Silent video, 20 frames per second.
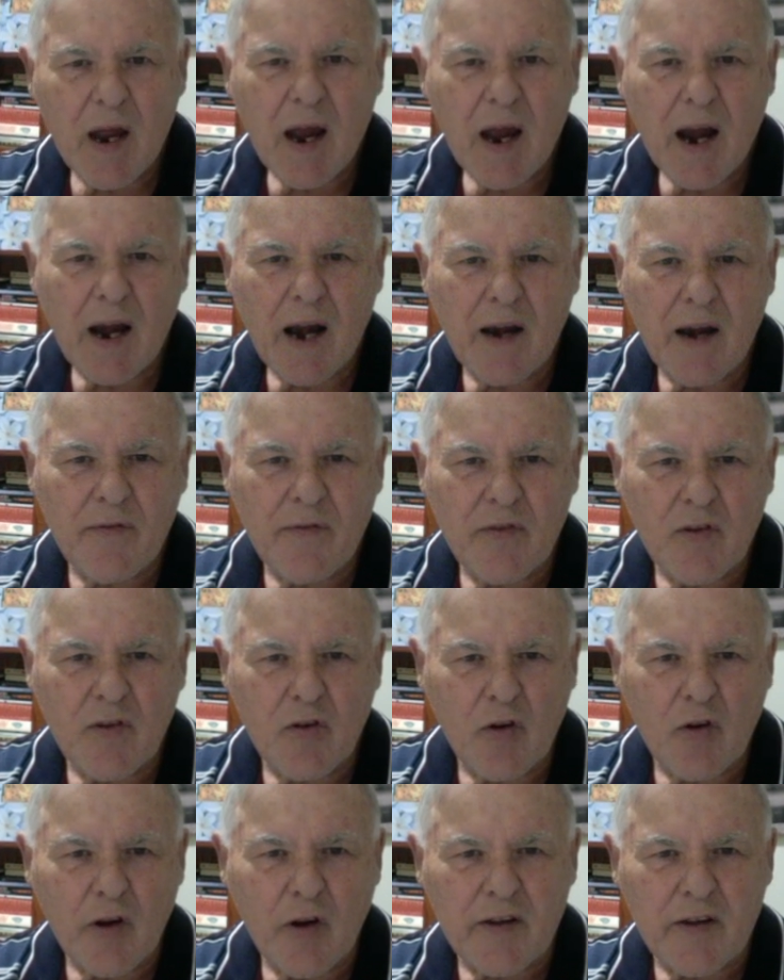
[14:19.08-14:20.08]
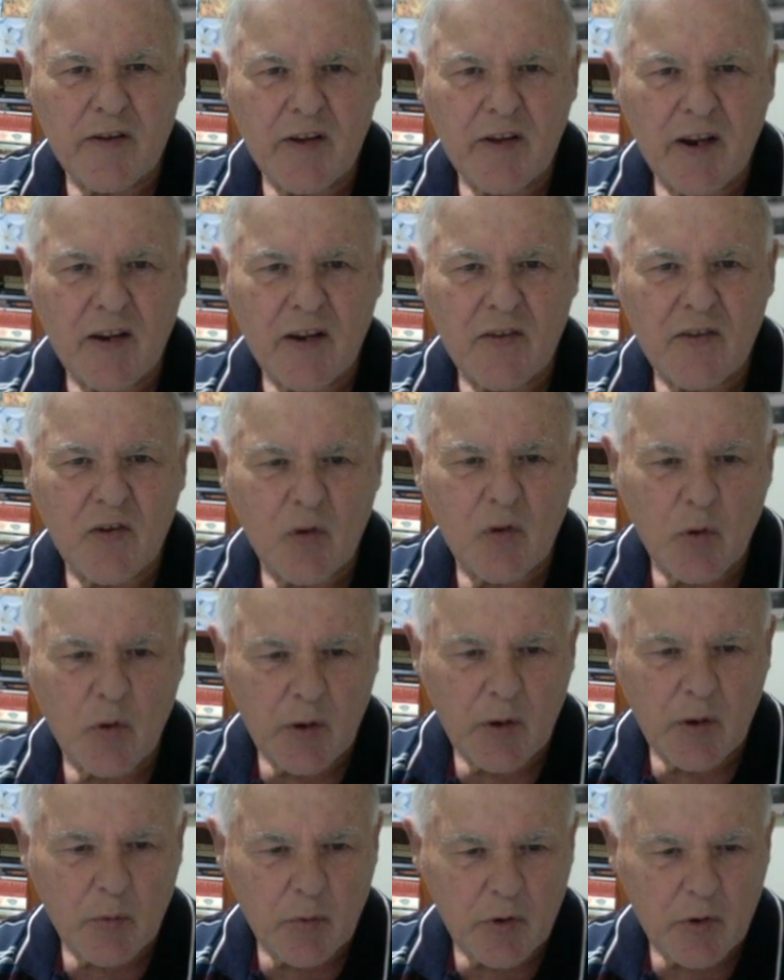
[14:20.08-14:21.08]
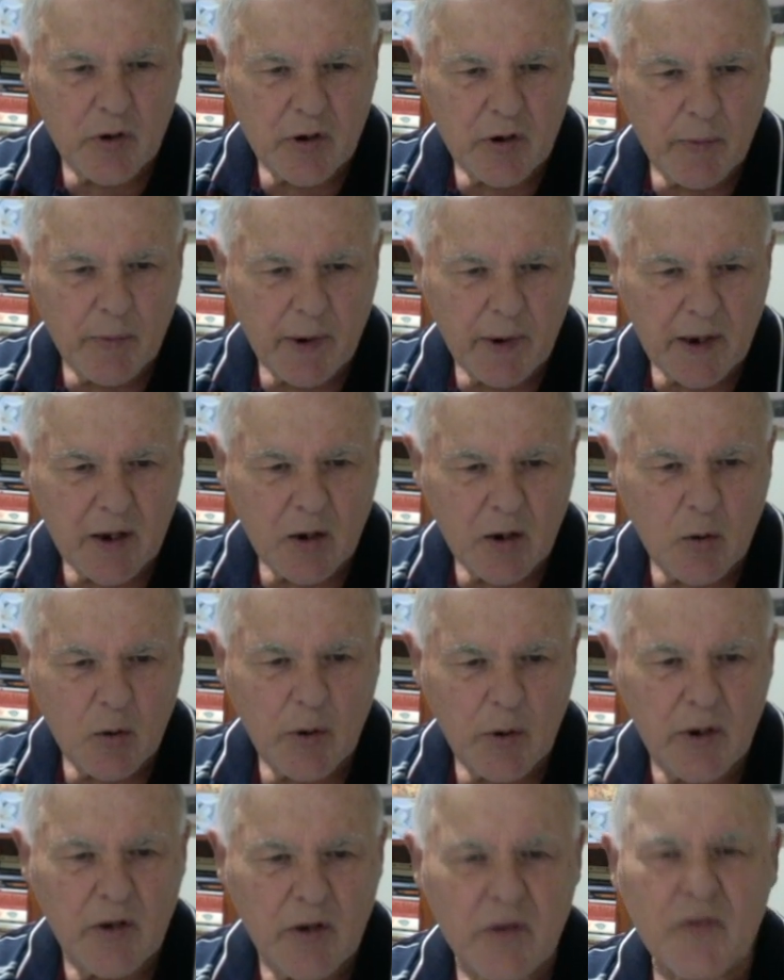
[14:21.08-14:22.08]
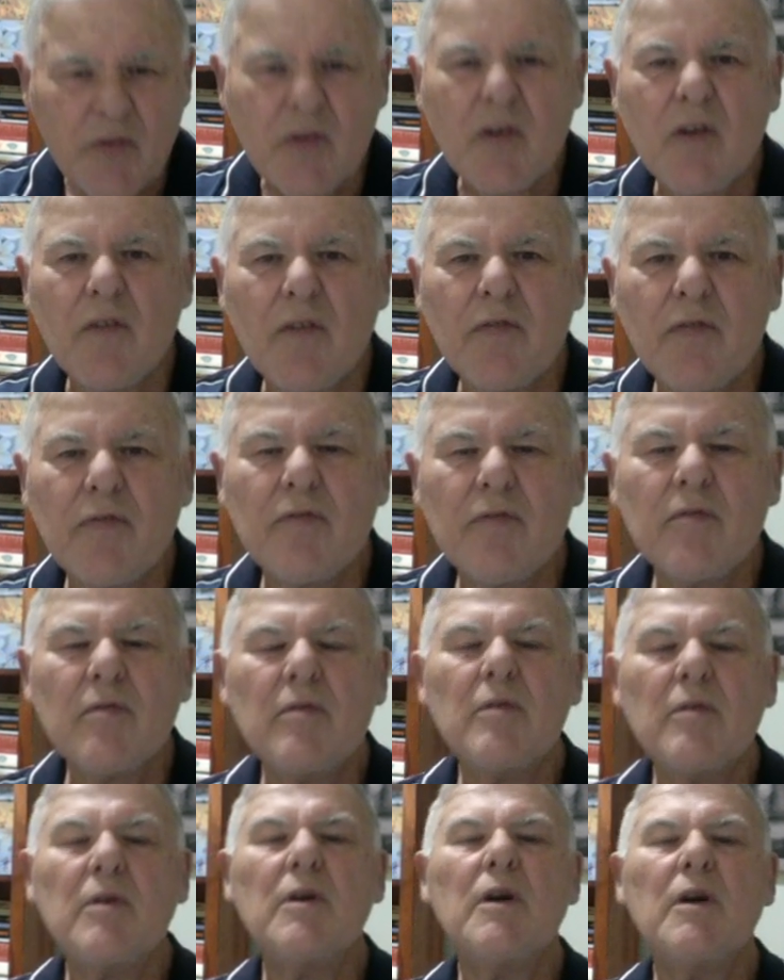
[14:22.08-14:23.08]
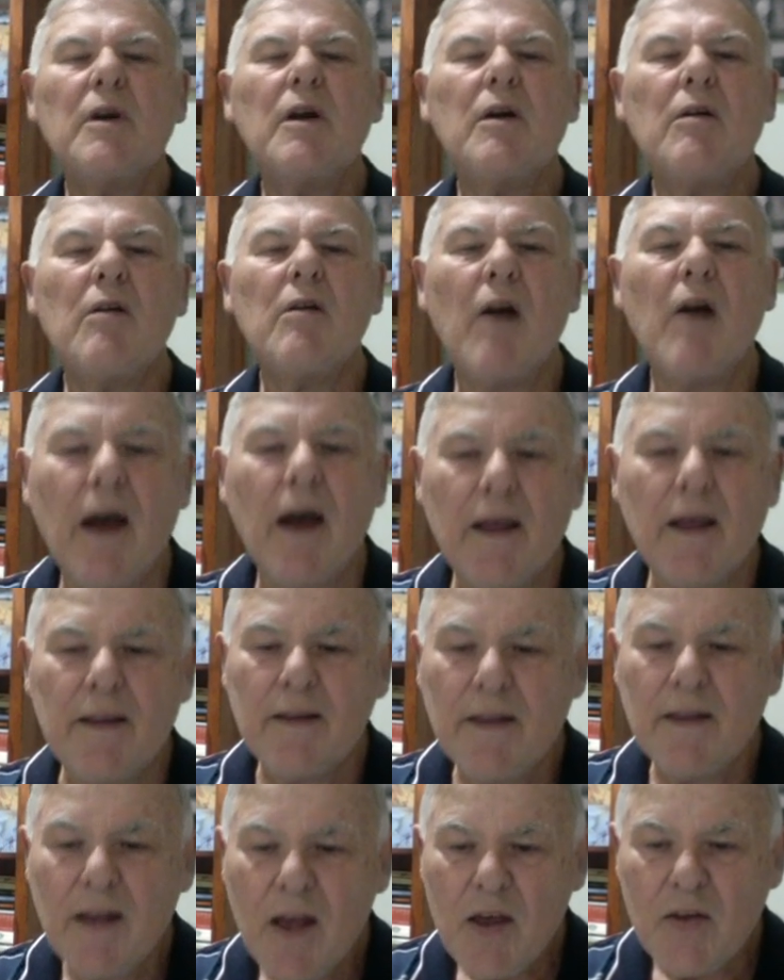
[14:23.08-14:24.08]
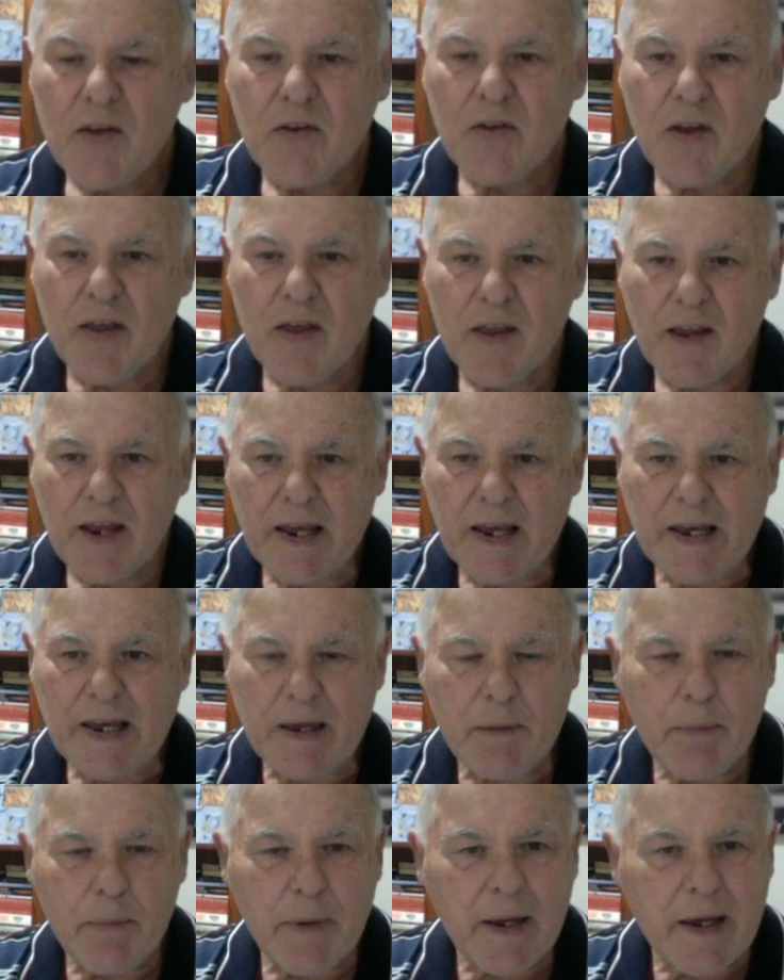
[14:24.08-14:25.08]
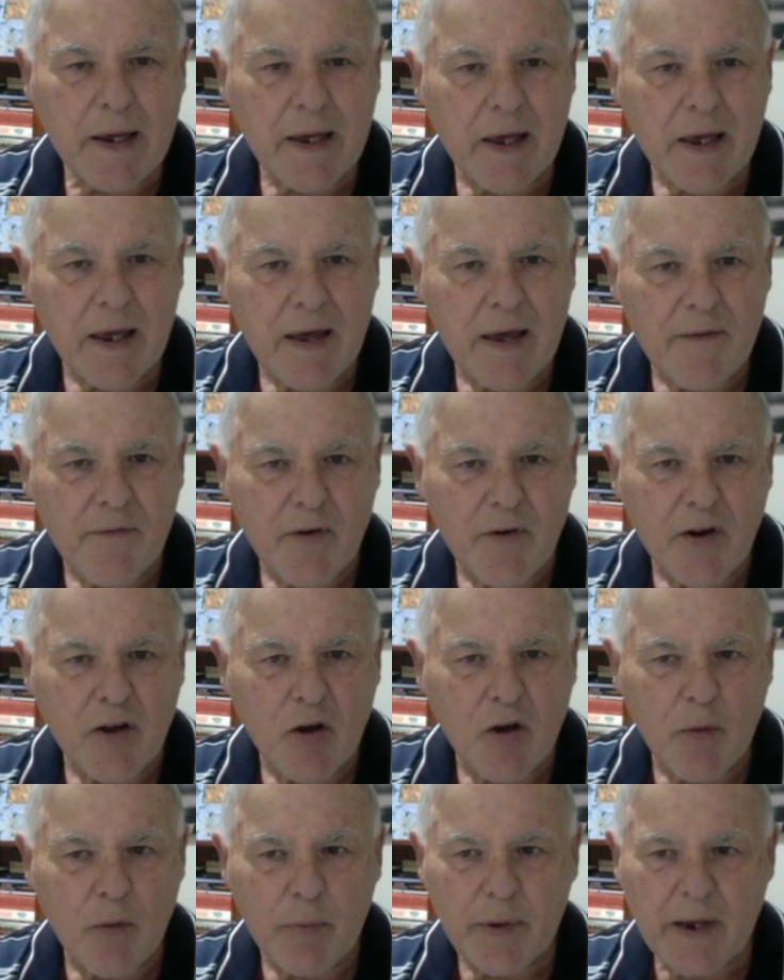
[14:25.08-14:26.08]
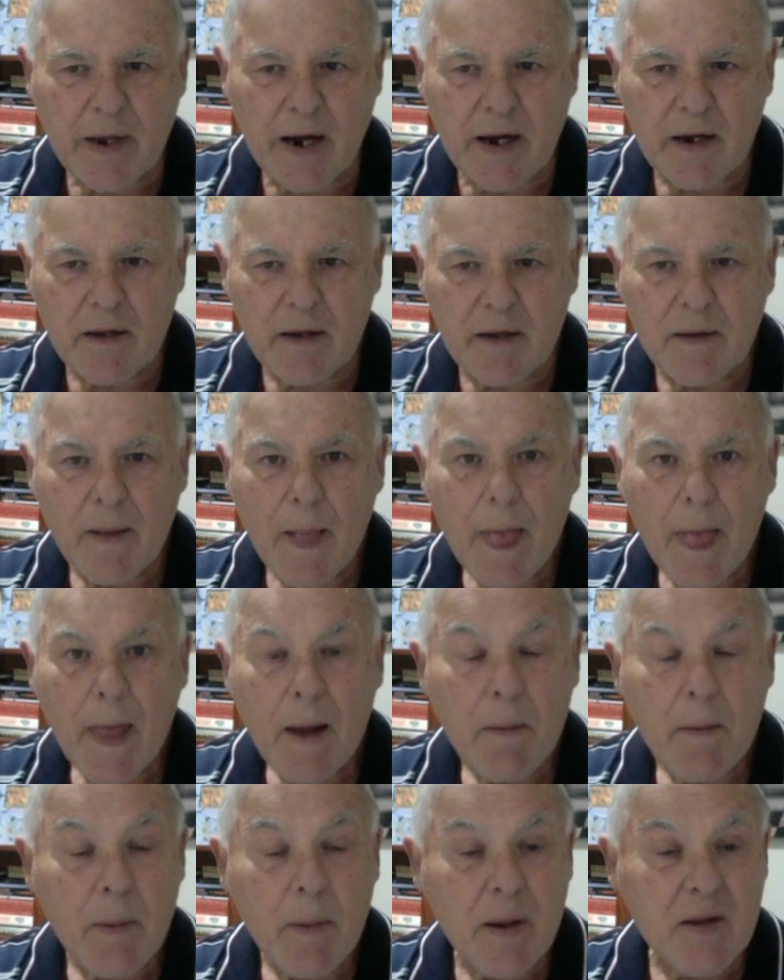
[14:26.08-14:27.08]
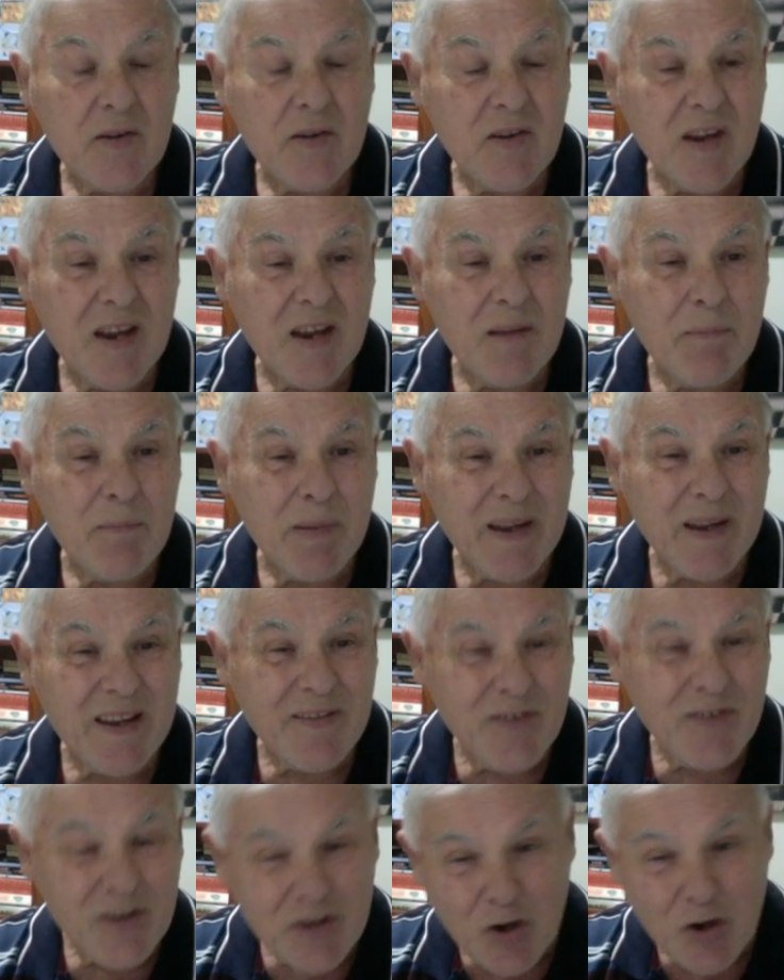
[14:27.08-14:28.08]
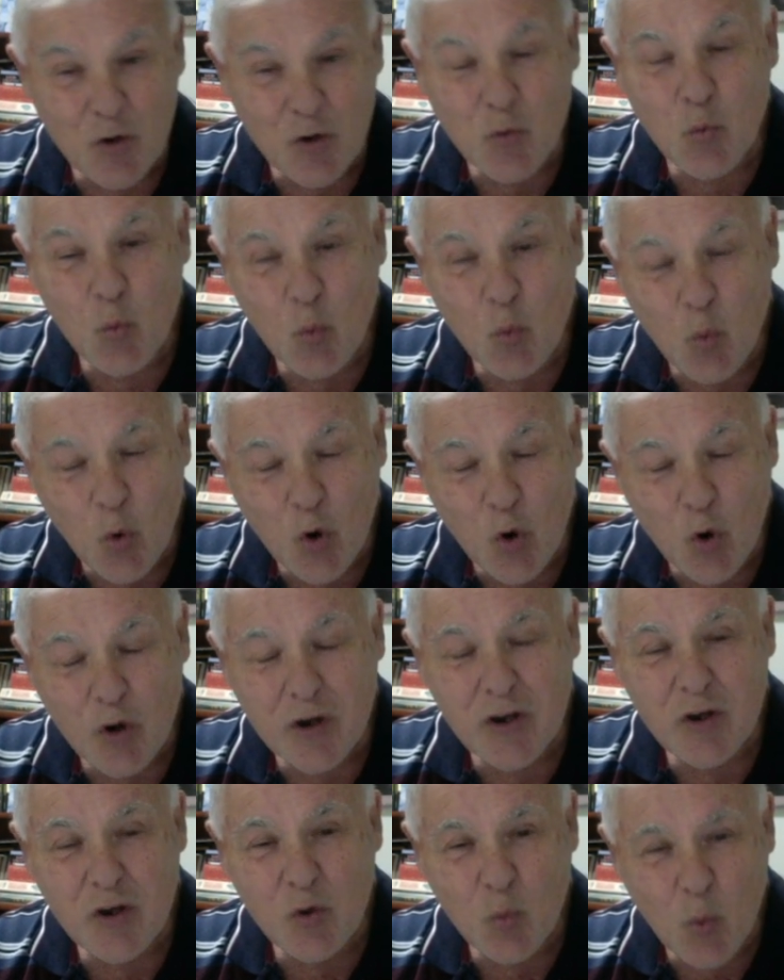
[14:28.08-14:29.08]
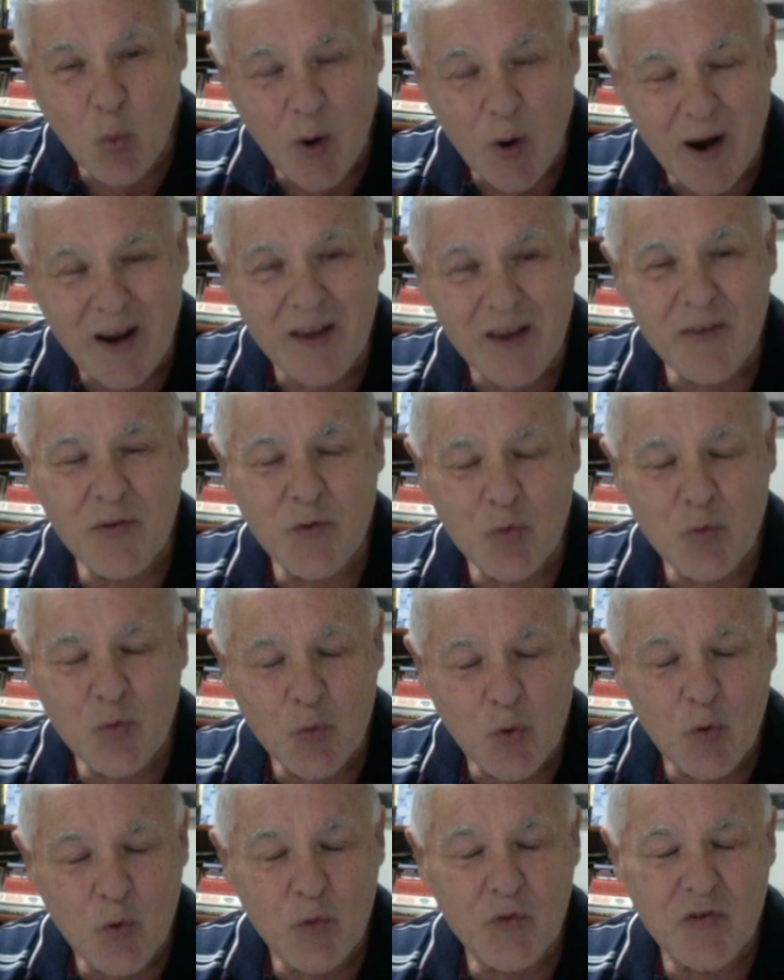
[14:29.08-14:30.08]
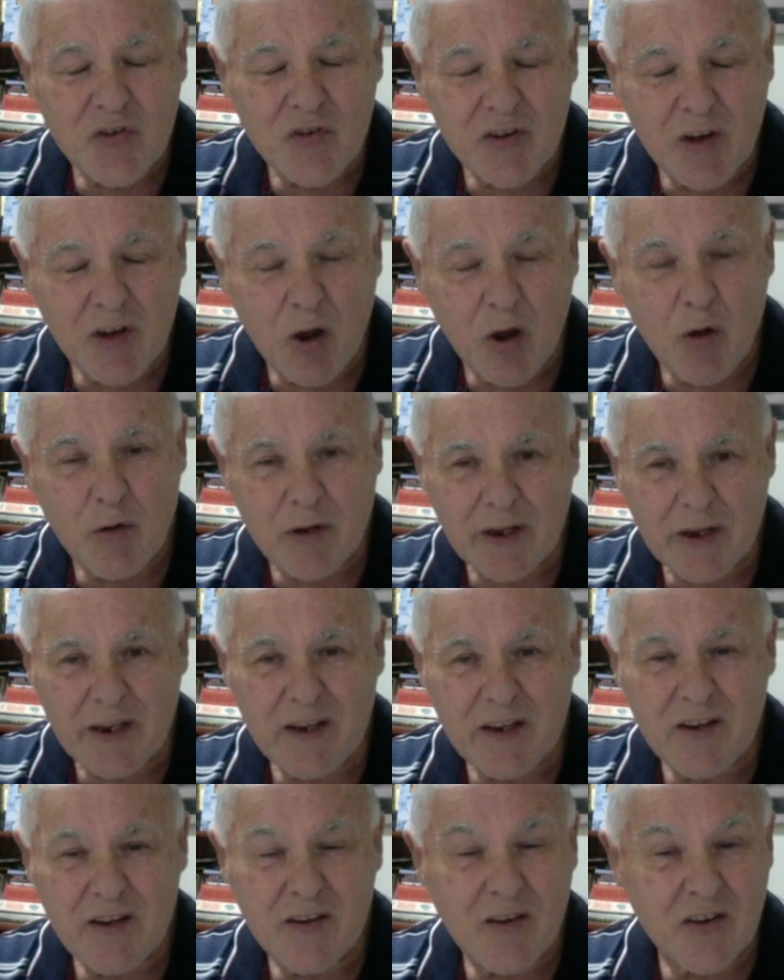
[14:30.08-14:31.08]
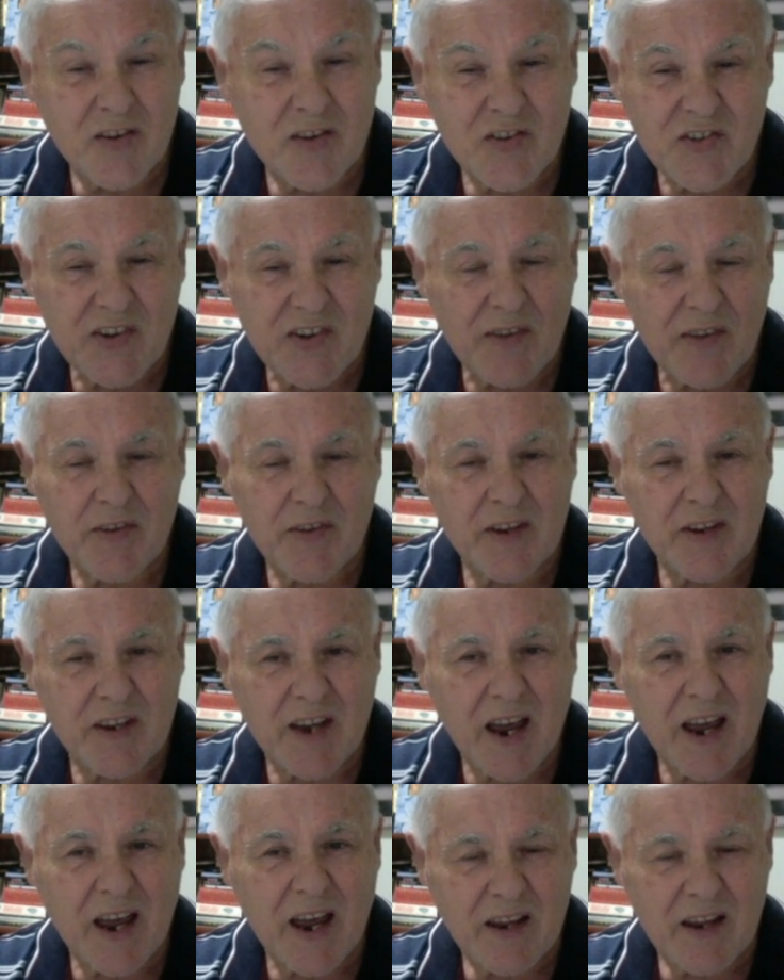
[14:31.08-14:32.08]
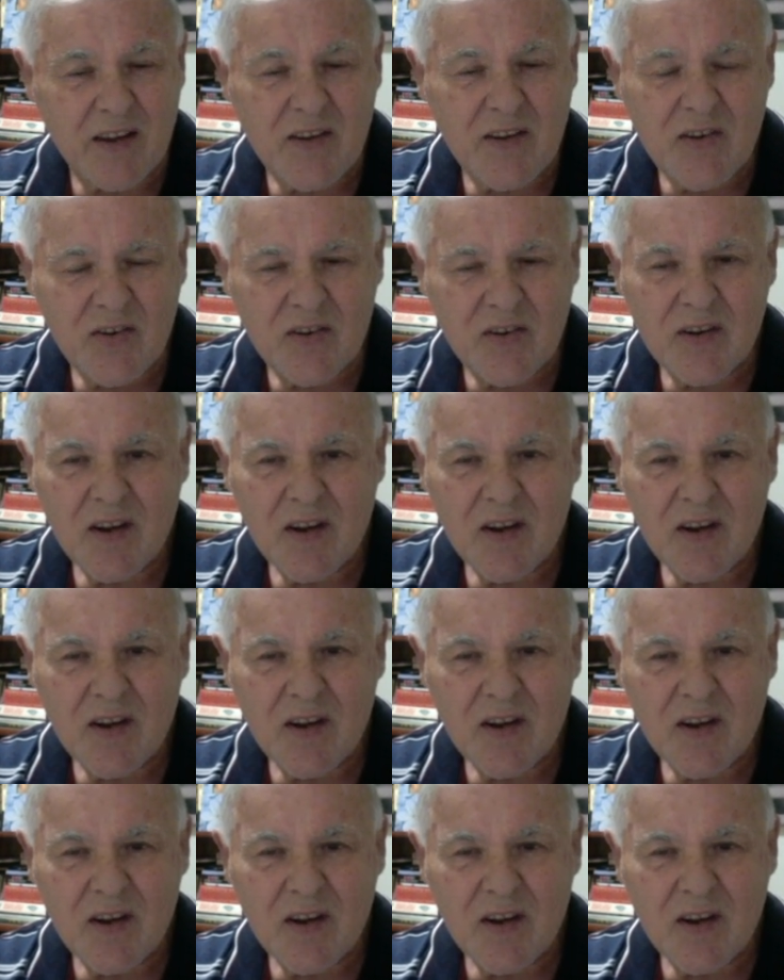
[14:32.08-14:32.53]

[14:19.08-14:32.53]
and if the knight takes the queen, well, you can make a queen yourself, right? So that it can get very complicated, but if you don't work your way through slowly, and you've got 7 days